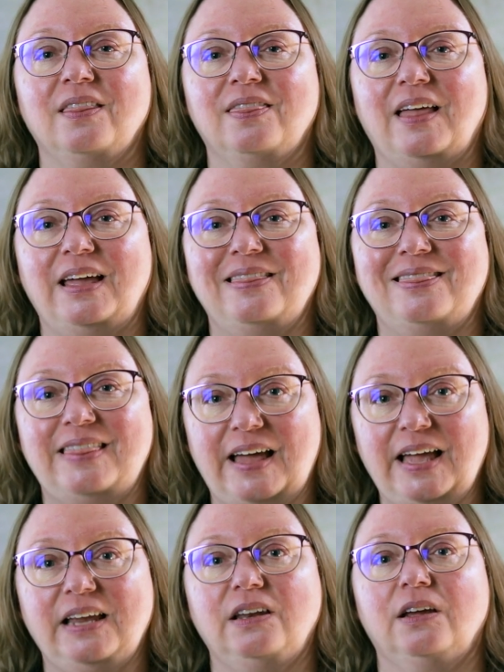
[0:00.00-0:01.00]
They
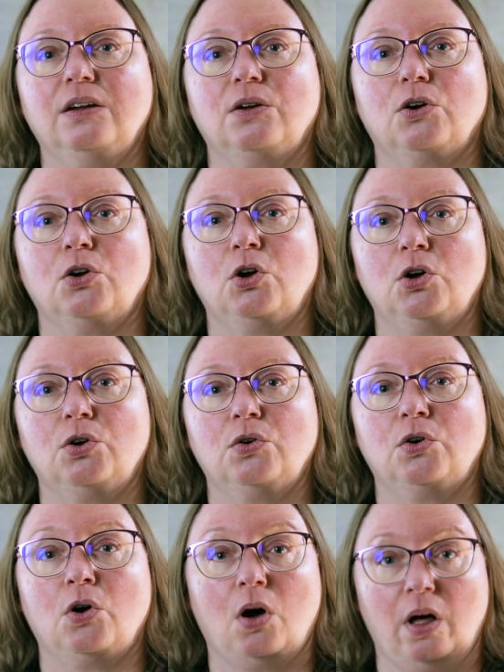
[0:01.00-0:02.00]
then
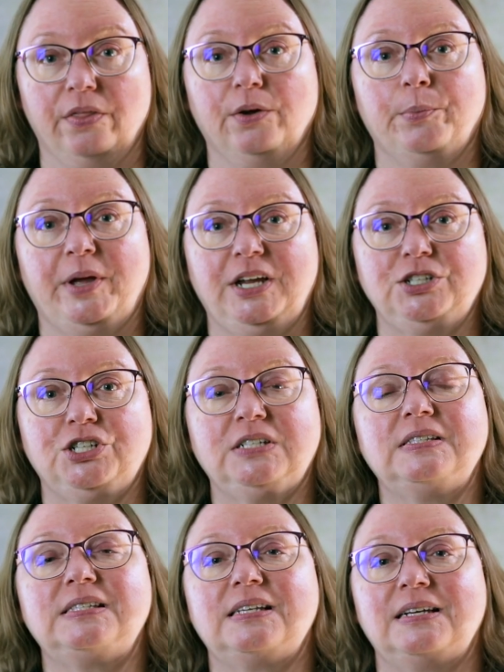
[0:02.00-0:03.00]
call their
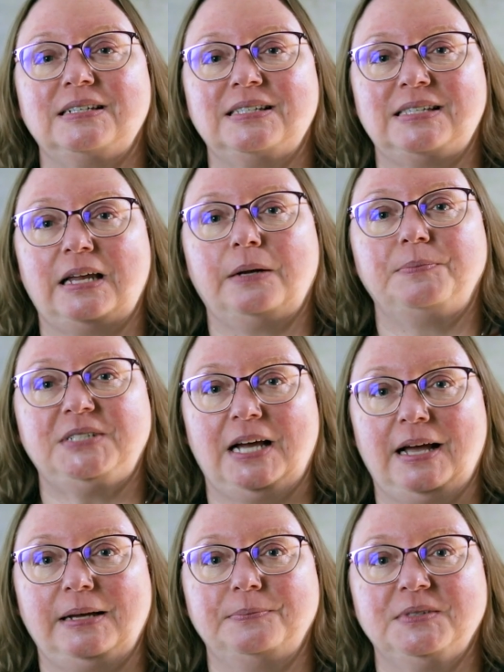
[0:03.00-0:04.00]
patients, set up
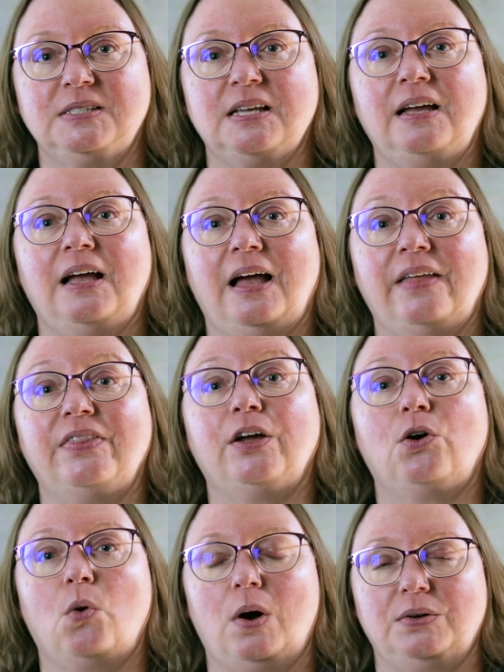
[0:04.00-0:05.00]
times, and
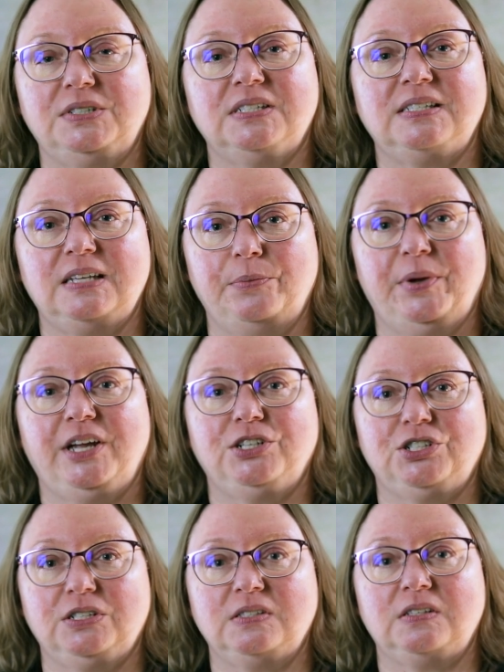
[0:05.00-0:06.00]
then go out to see
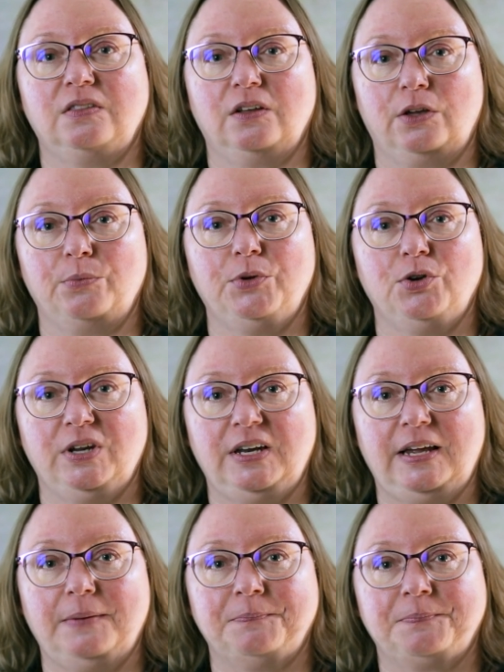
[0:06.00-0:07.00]
patients in the
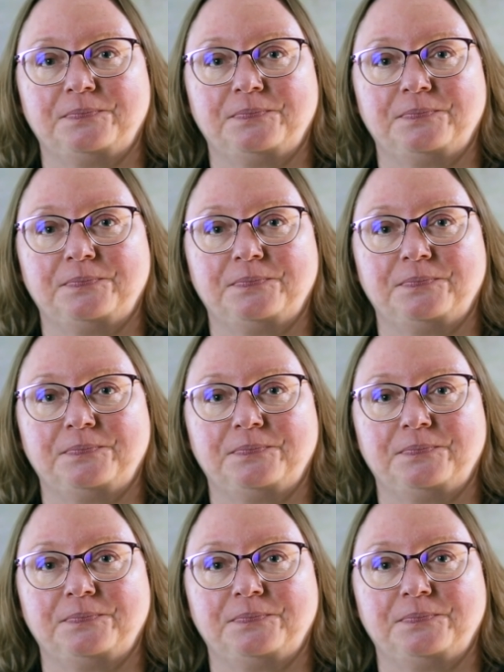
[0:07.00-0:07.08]
community.